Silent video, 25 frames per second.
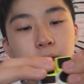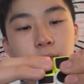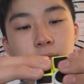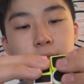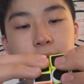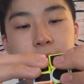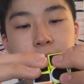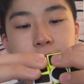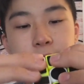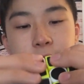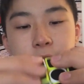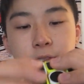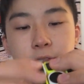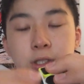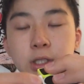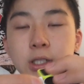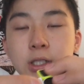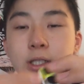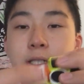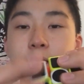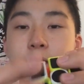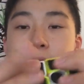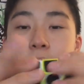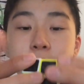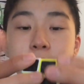When I first
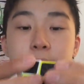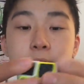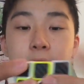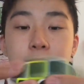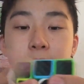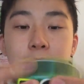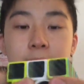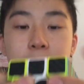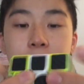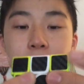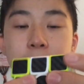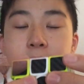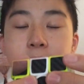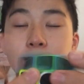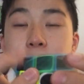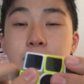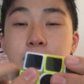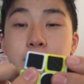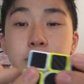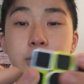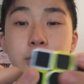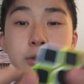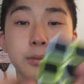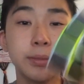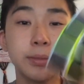started off, I
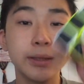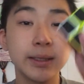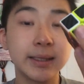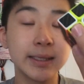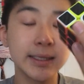lubed